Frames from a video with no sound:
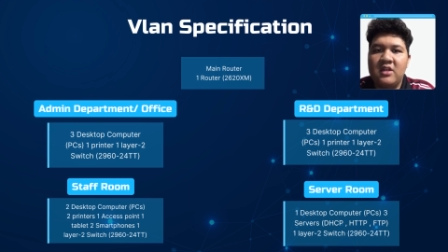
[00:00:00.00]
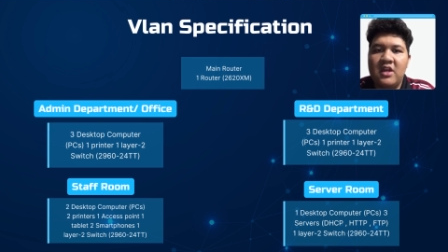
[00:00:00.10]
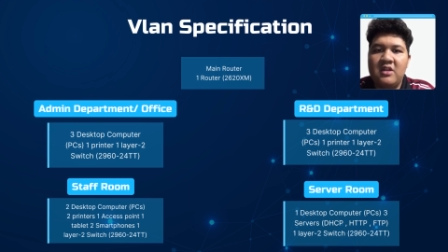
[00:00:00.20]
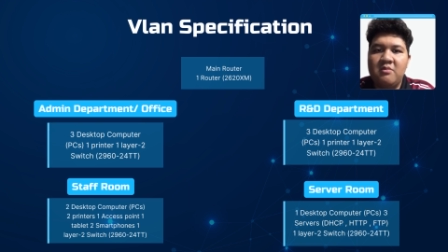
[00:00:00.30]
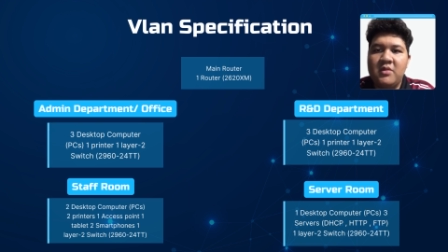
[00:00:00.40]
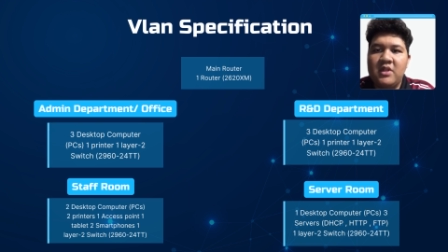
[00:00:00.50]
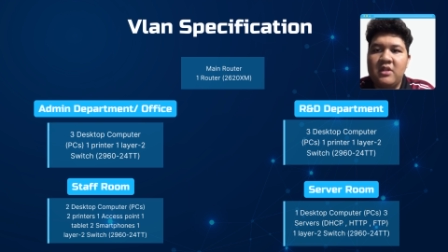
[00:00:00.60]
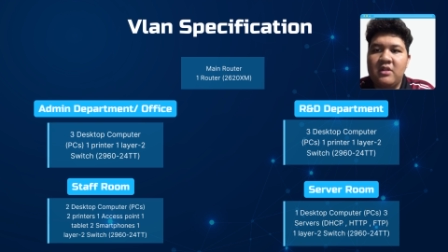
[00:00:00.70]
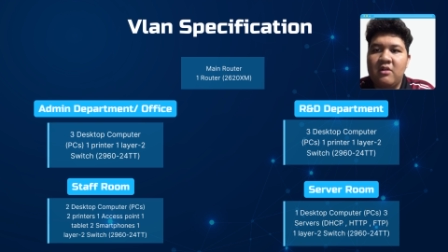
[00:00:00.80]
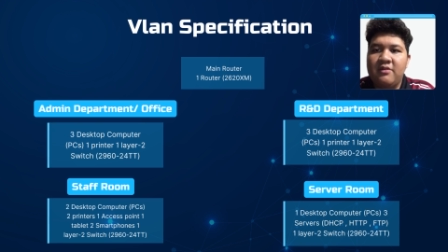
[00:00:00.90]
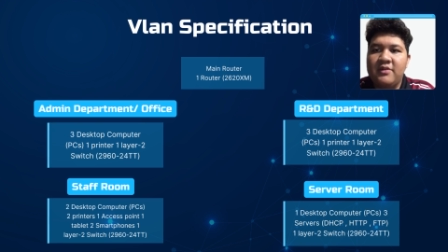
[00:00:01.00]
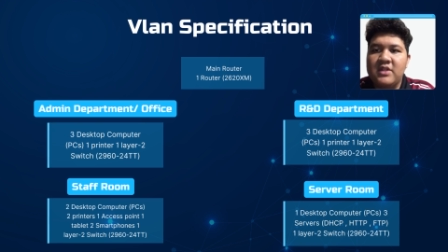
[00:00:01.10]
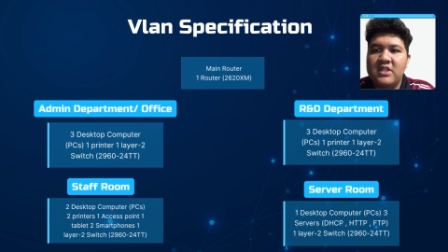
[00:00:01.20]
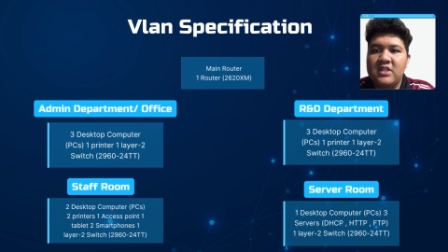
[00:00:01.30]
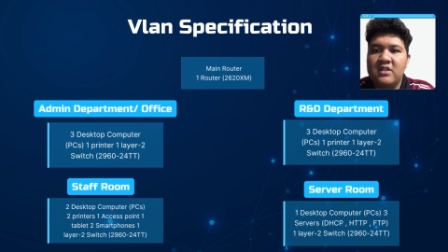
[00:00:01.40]
admin
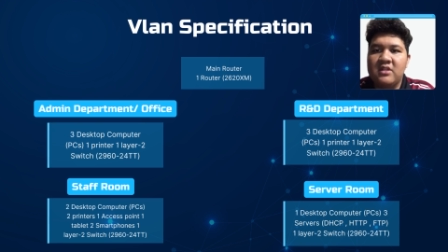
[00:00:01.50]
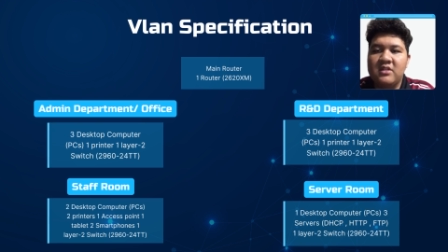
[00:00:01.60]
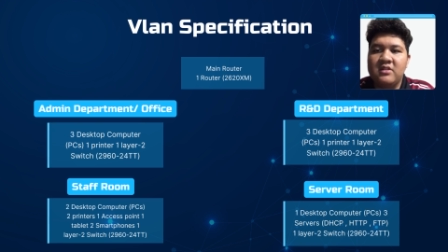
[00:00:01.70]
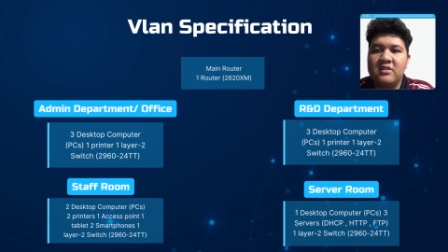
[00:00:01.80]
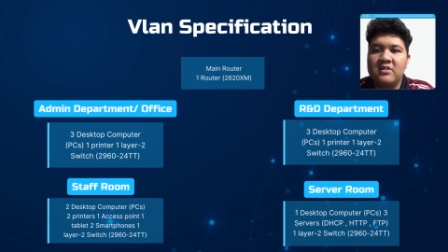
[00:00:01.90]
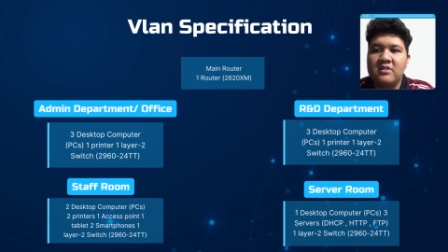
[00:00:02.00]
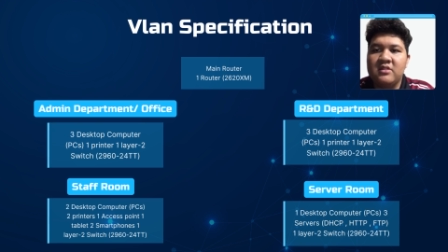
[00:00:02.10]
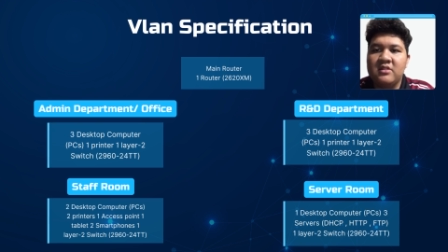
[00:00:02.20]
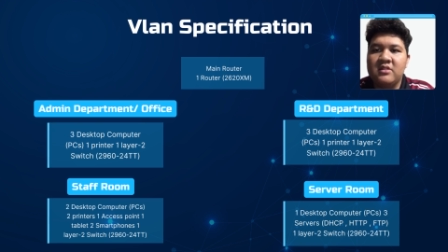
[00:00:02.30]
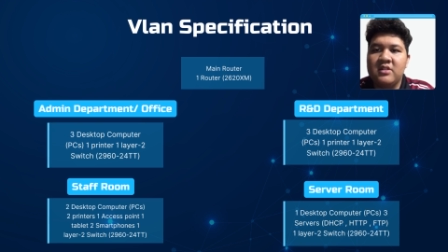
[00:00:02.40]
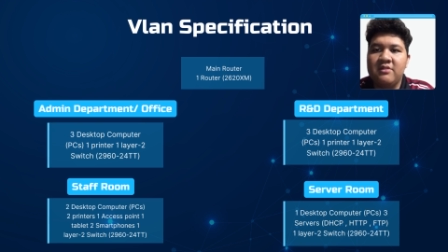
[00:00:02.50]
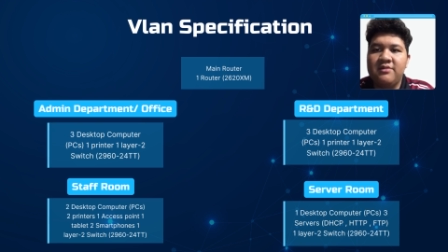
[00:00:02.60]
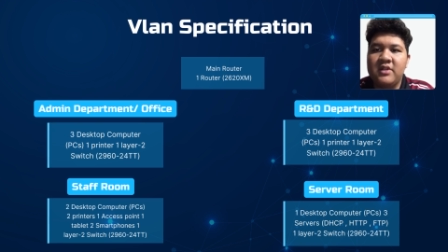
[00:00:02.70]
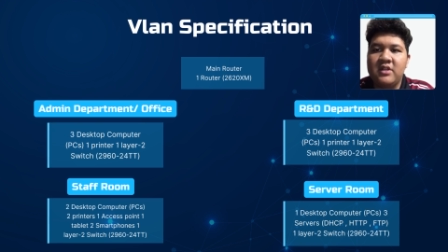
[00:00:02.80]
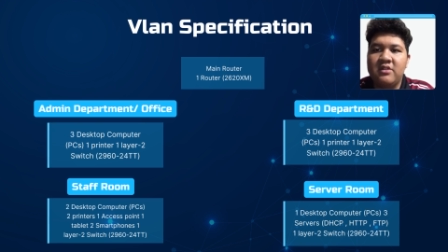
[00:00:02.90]
office,
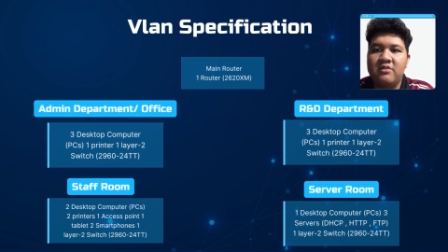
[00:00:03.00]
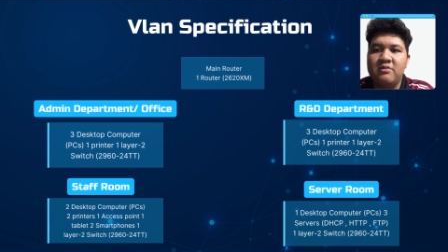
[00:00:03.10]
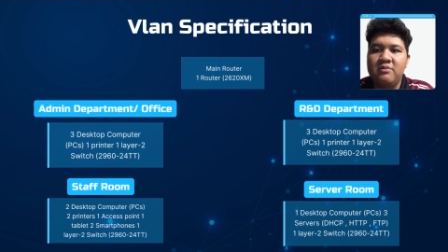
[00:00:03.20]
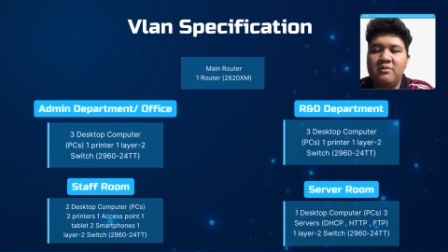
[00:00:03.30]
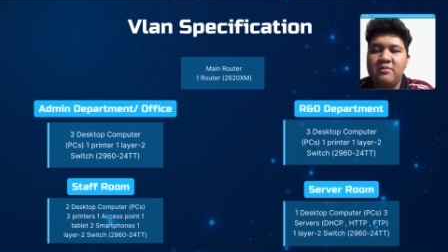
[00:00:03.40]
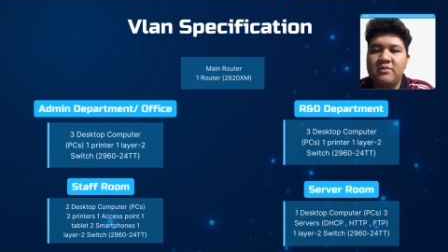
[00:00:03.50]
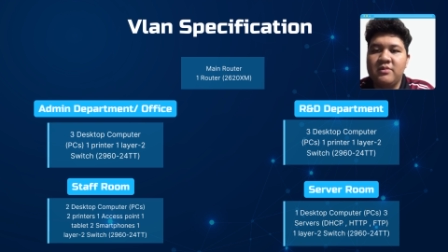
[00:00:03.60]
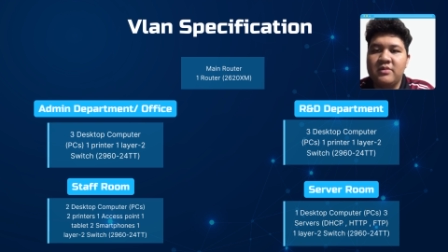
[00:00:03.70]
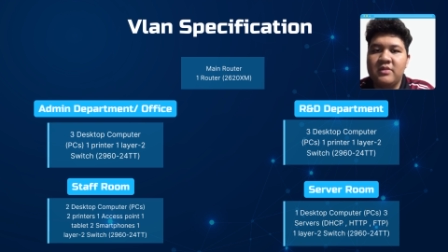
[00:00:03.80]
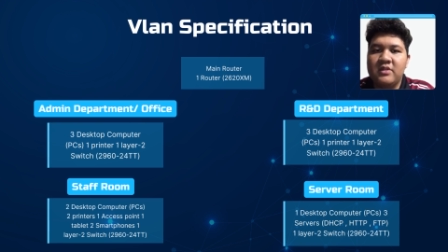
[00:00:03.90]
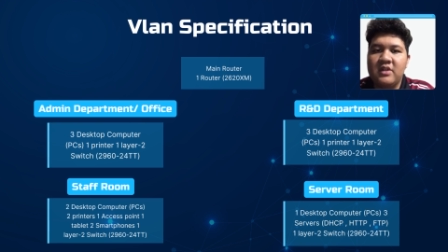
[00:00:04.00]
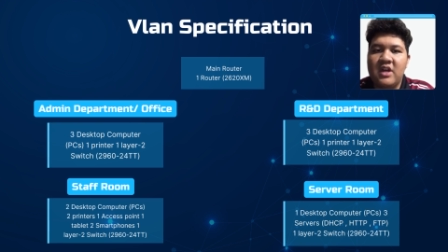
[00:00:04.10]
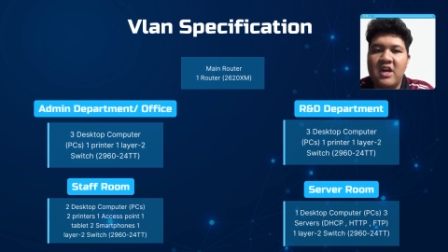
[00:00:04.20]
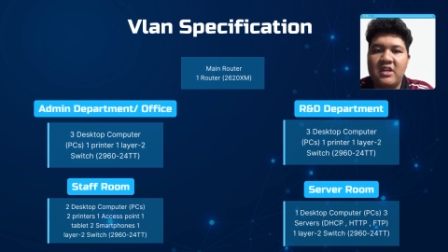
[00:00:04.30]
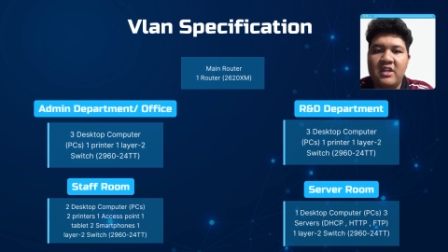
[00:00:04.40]
server room,
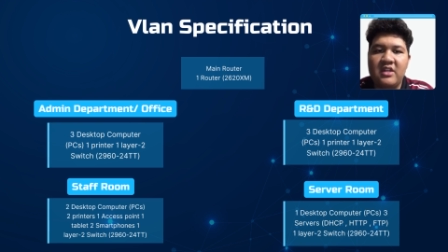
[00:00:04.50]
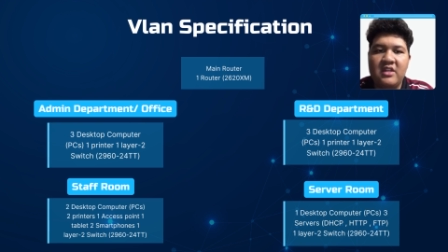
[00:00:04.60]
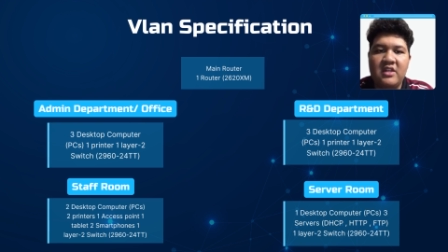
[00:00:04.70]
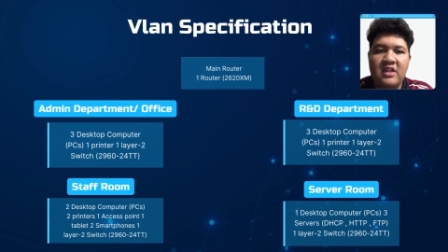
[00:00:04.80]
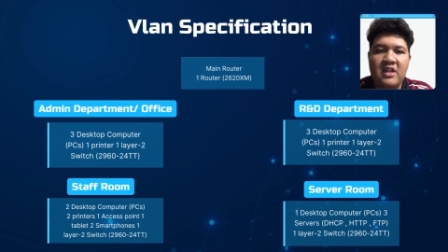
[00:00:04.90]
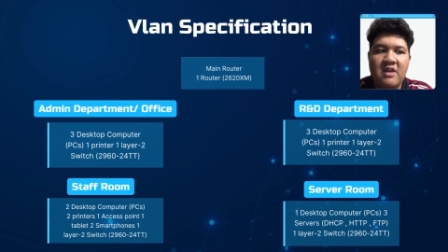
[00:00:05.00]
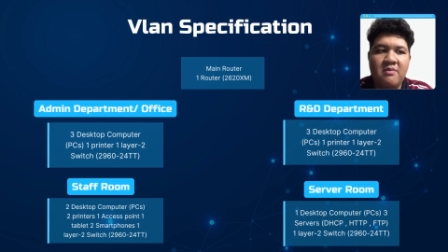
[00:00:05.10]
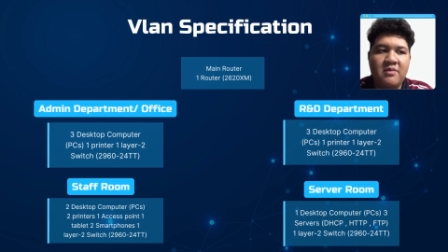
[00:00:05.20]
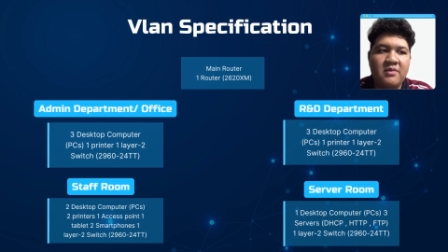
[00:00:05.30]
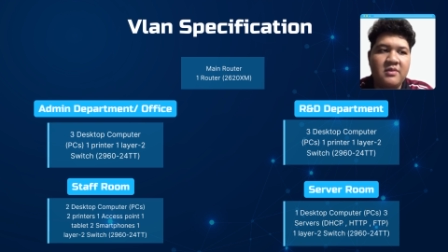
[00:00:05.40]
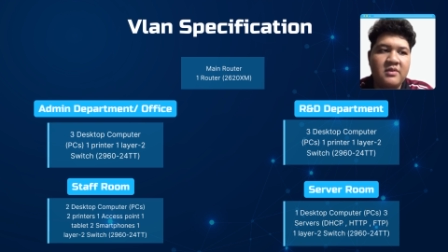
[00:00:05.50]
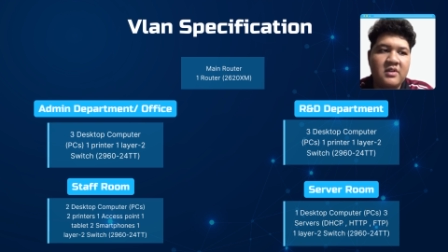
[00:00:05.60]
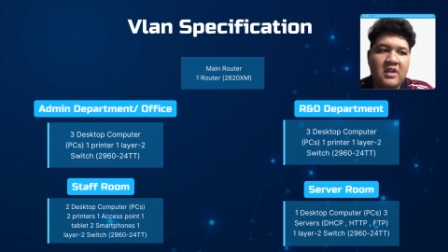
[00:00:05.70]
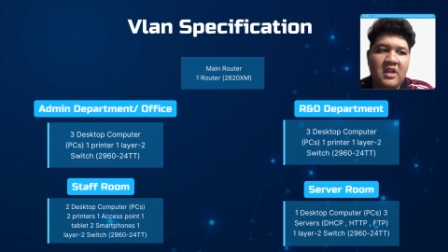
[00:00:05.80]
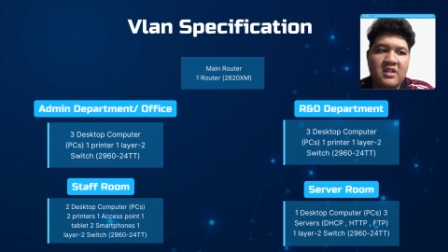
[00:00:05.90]
R&D lab,
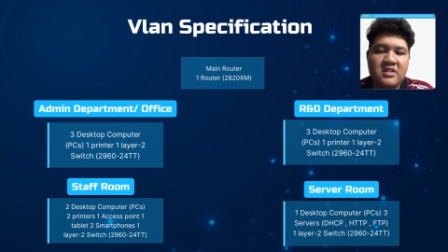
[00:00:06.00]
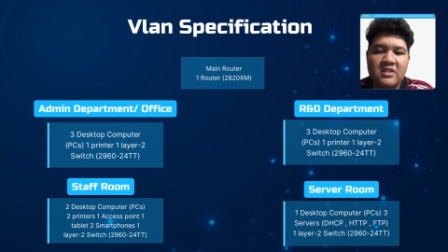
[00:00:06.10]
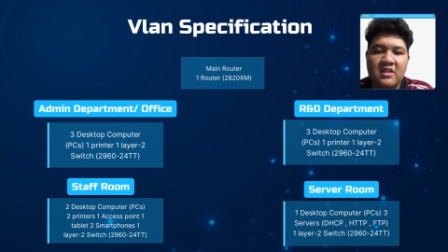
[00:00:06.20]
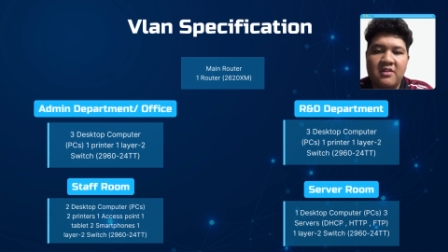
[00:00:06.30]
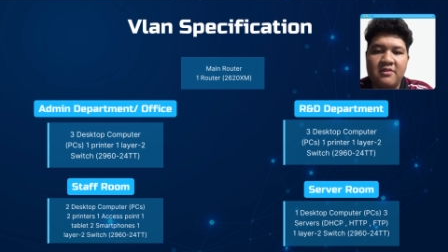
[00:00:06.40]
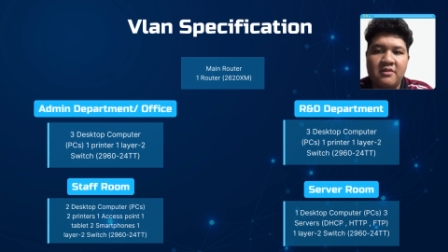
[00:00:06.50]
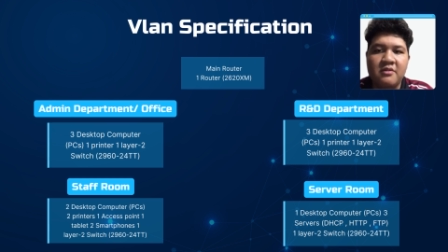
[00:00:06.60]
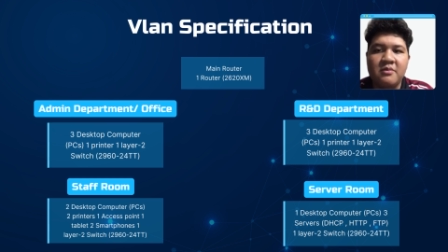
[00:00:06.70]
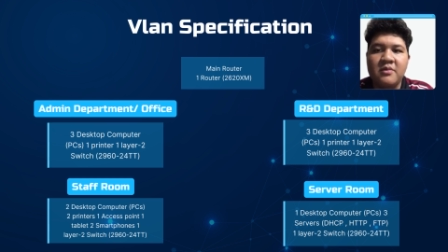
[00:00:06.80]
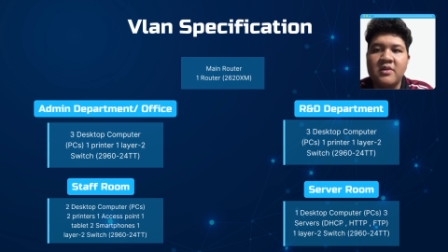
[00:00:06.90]
and staff room.